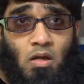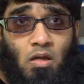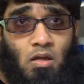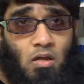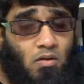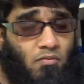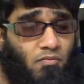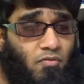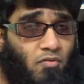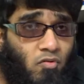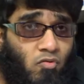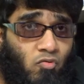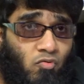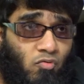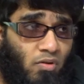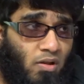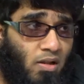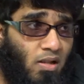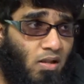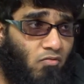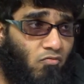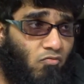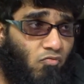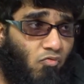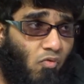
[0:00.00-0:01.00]
If you
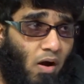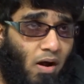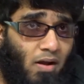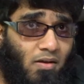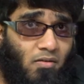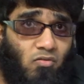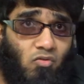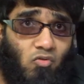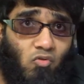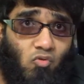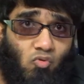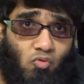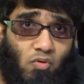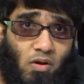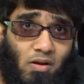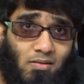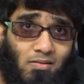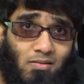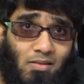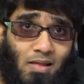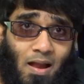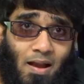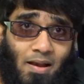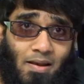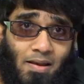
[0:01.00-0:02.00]
really want, you can
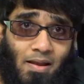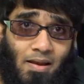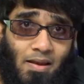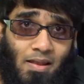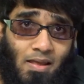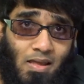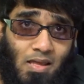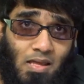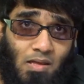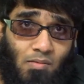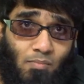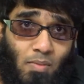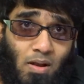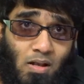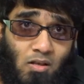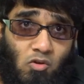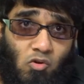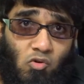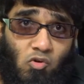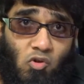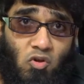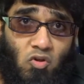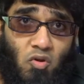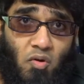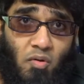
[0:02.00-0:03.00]
send an email
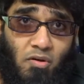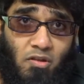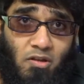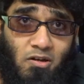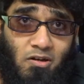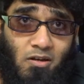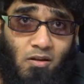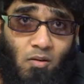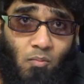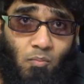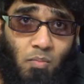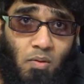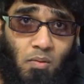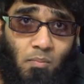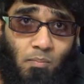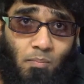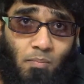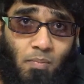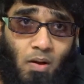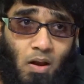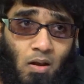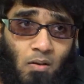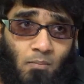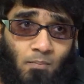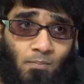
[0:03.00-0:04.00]
to University of
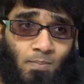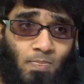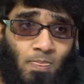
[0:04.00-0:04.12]
People.